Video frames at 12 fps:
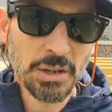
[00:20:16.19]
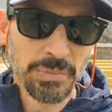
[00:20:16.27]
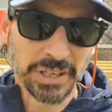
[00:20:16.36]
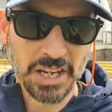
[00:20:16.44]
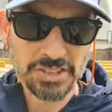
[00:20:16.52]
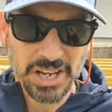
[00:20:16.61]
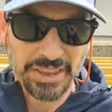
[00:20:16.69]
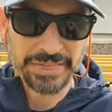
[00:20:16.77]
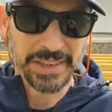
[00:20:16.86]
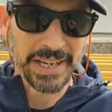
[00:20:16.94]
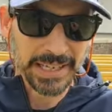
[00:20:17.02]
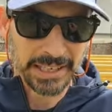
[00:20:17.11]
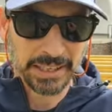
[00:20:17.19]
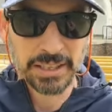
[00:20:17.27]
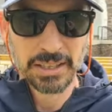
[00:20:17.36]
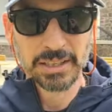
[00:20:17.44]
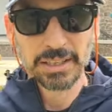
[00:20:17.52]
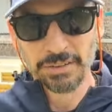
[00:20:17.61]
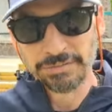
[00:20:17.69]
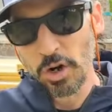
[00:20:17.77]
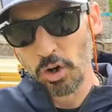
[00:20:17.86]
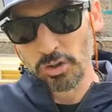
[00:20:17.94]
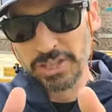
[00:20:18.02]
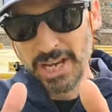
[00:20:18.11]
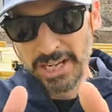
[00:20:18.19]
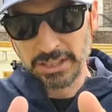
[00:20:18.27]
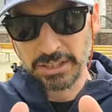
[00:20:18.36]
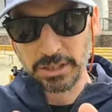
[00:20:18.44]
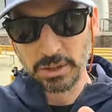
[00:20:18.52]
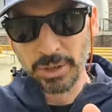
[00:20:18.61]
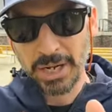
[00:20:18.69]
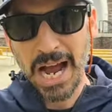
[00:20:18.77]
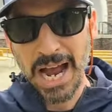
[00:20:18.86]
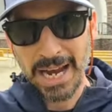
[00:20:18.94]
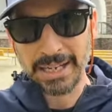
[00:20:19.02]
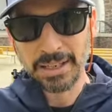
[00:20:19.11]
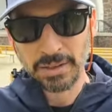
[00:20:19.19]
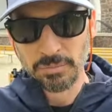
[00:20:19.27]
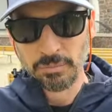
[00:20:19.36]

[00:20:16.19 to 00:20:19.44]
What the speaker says: Because I think if folks like you and I